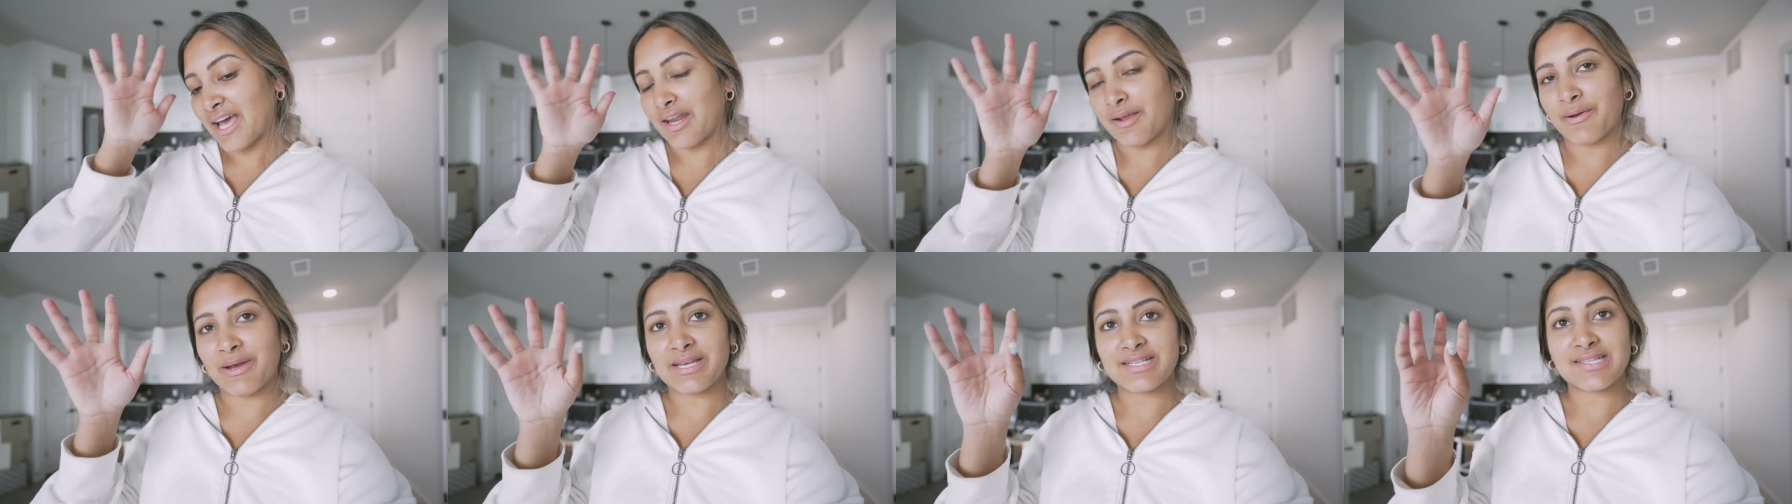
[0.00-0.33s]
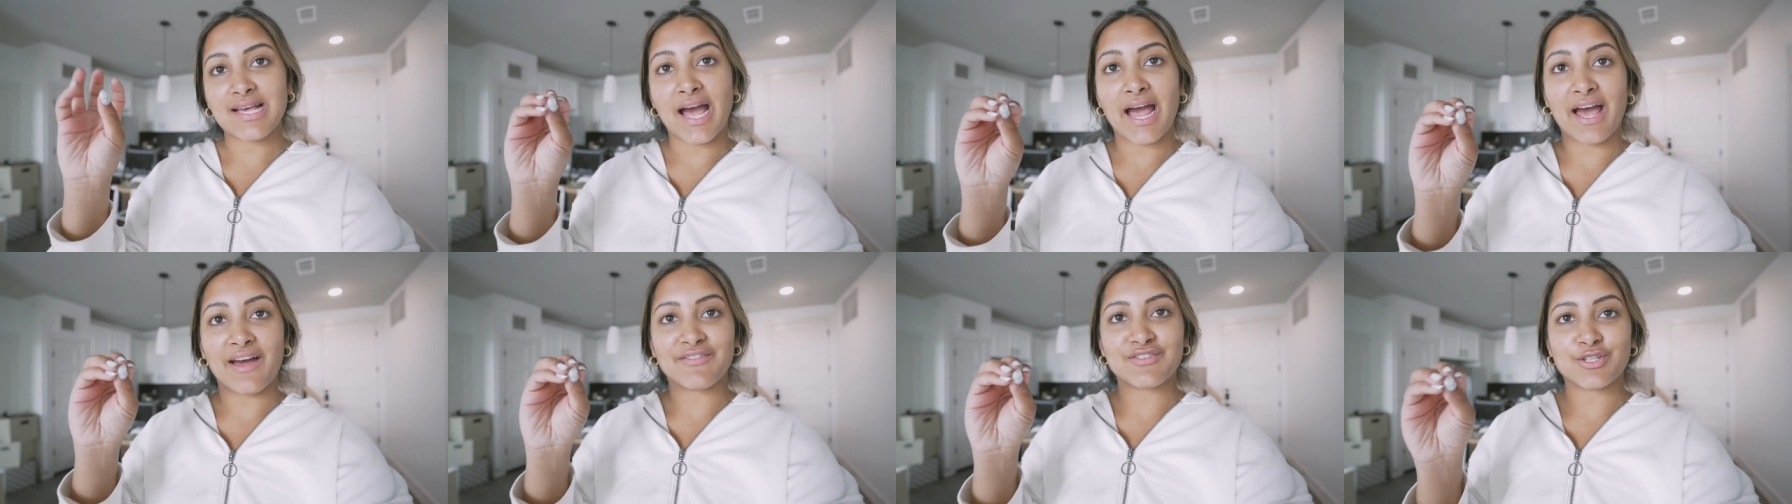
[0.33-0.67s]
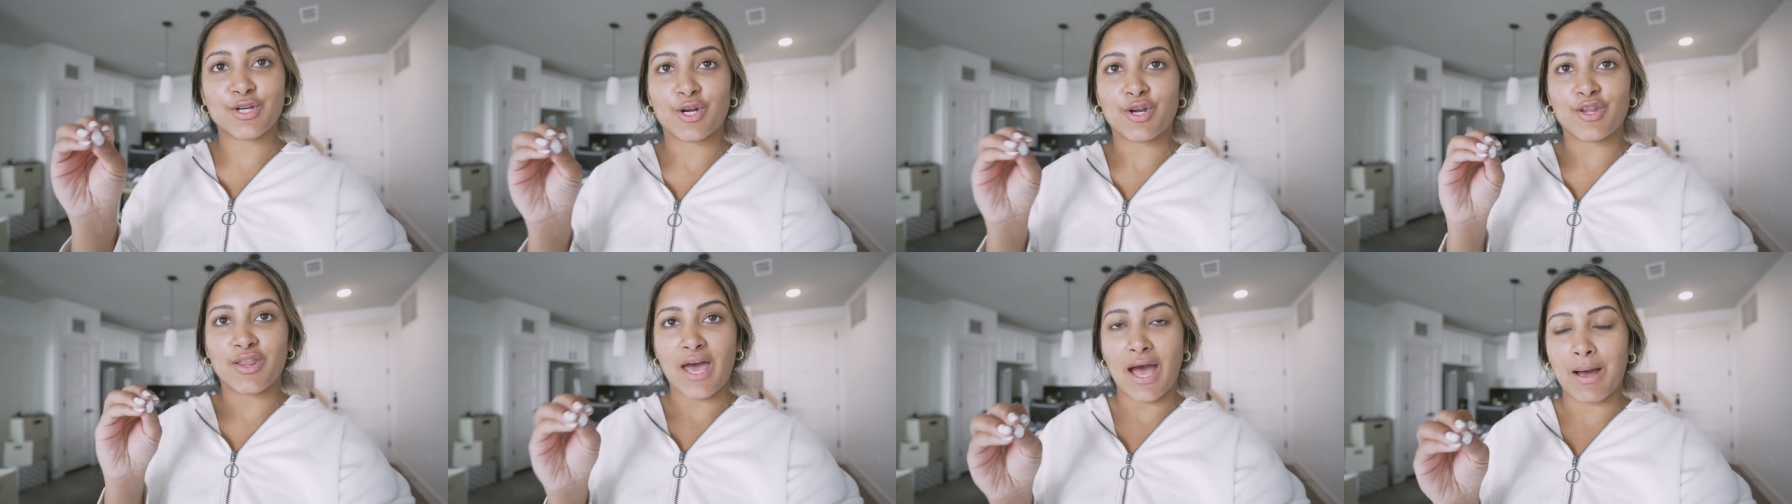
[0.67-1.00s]
anyways i have to
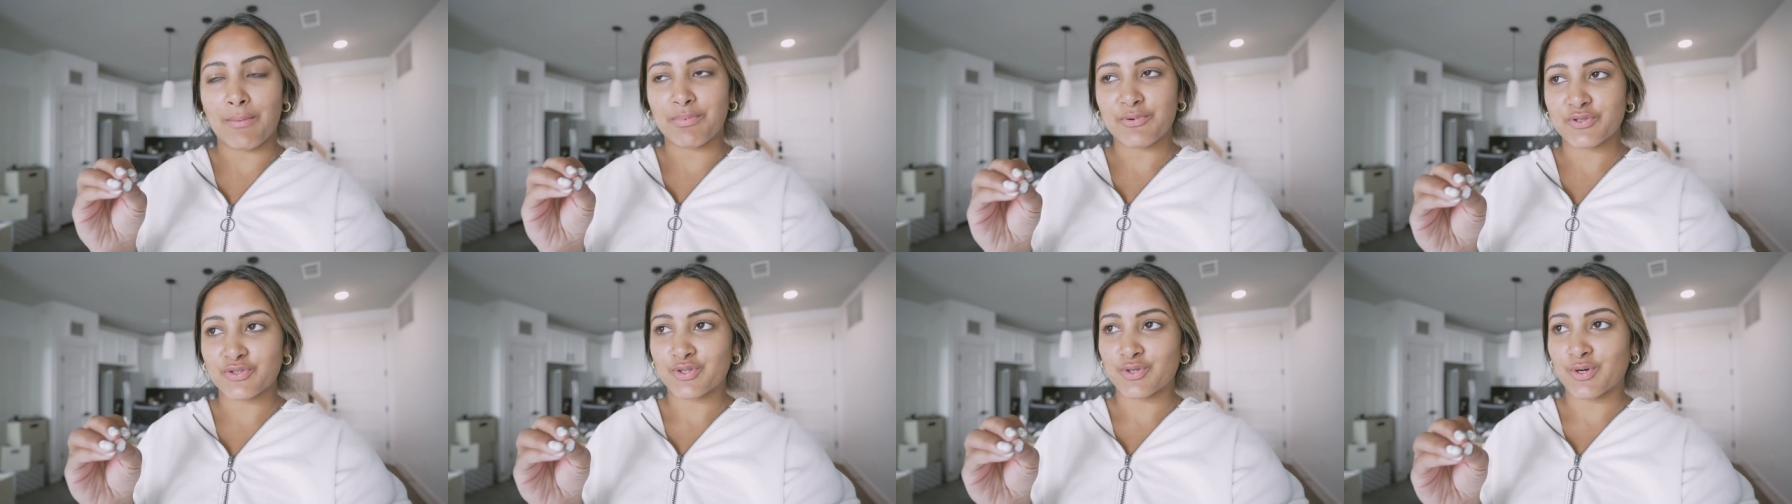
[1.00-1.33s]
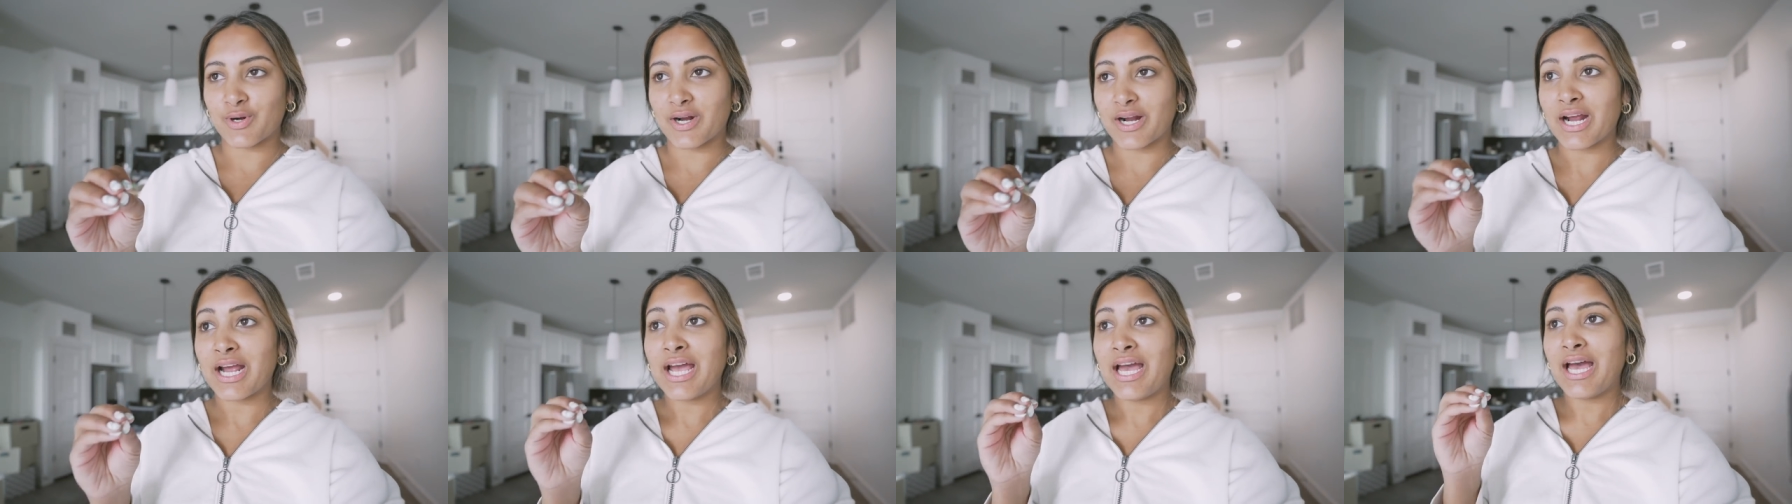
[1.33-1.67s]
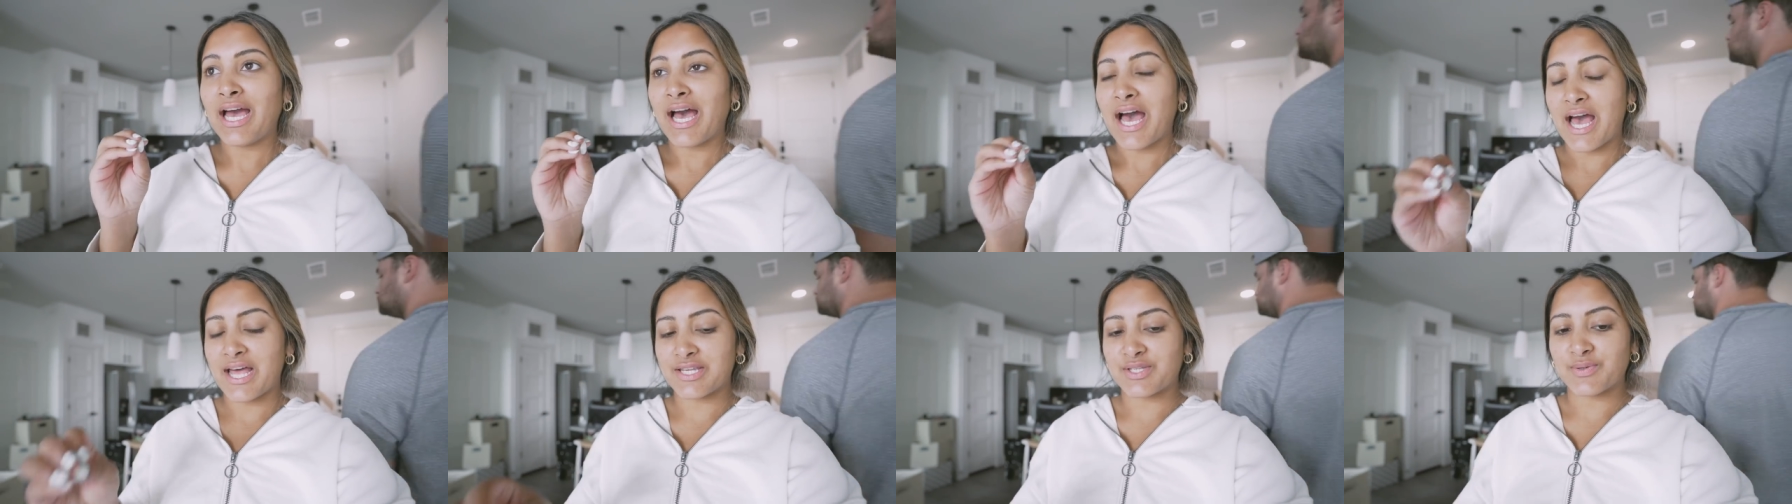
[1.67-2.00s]
go to the apple store
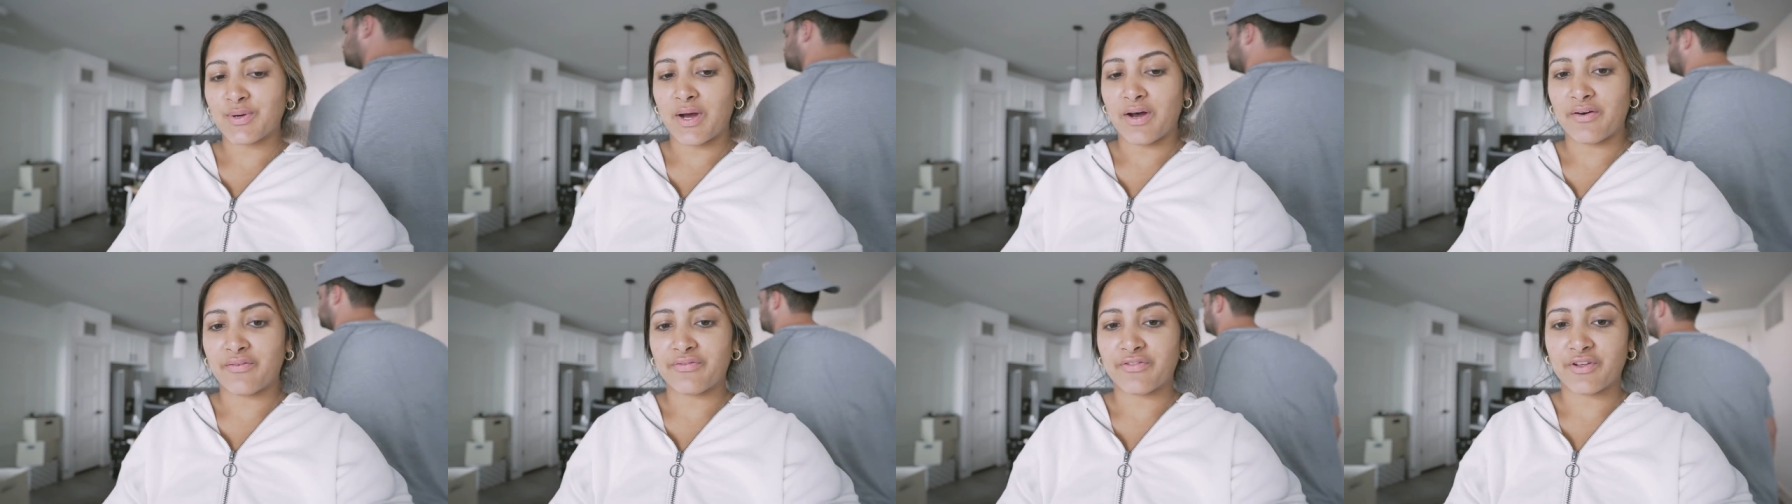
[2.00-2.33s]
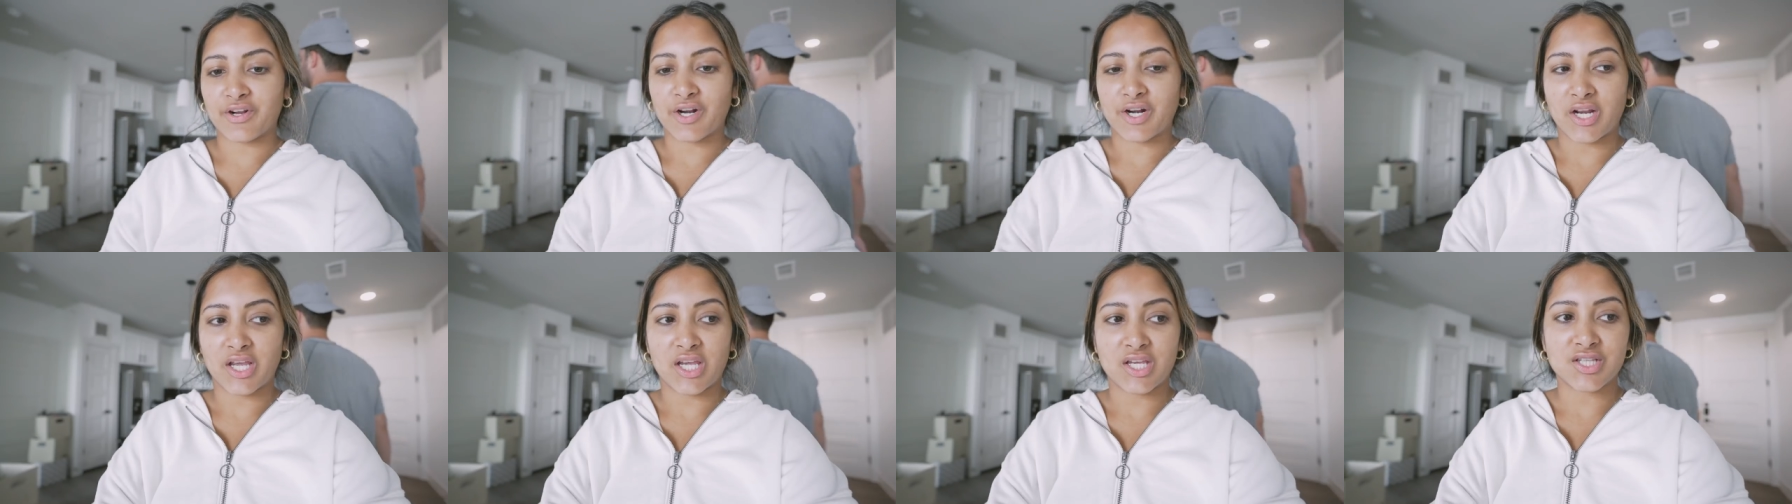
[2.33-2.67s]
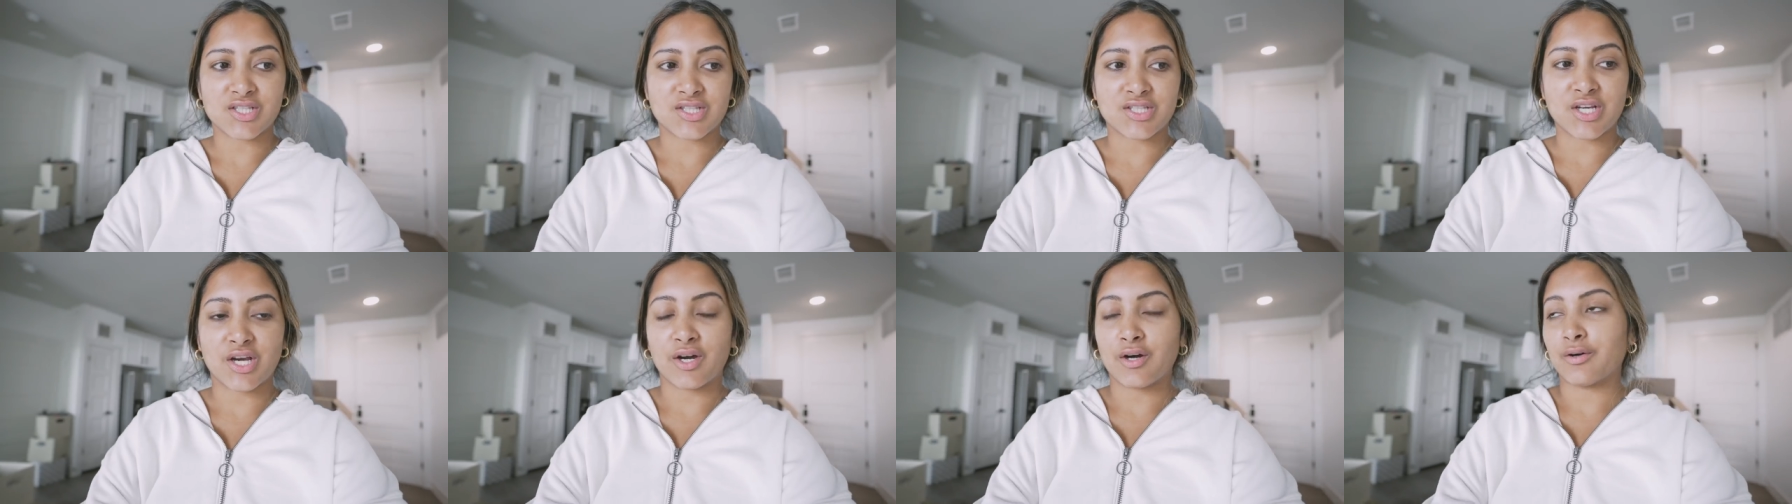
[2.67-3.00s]
at 12:30.
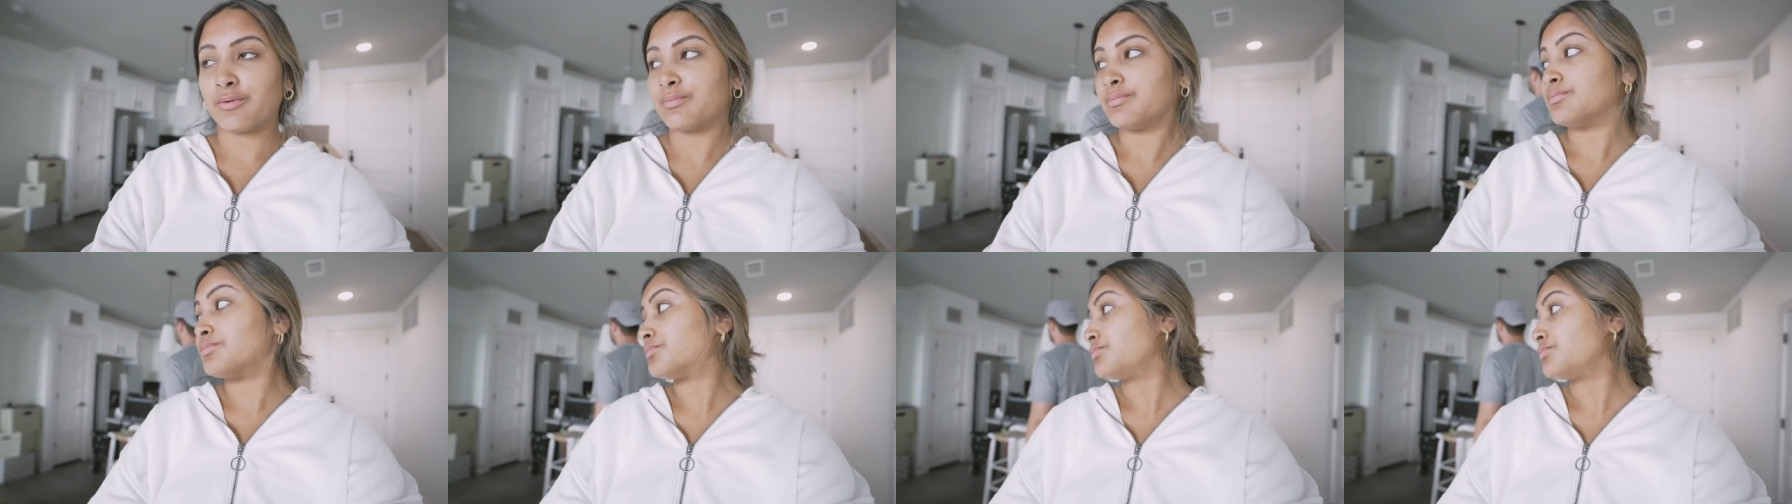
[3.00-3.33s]
so